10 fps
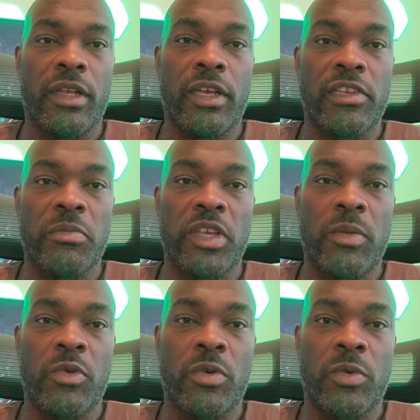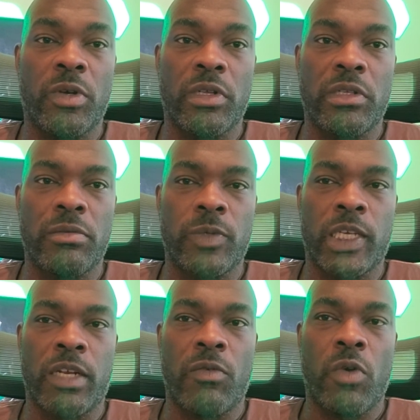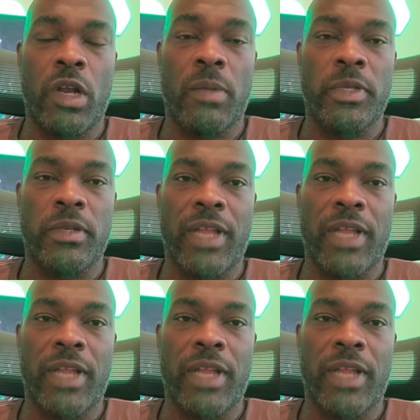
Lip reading: custom keyboard world can run up to,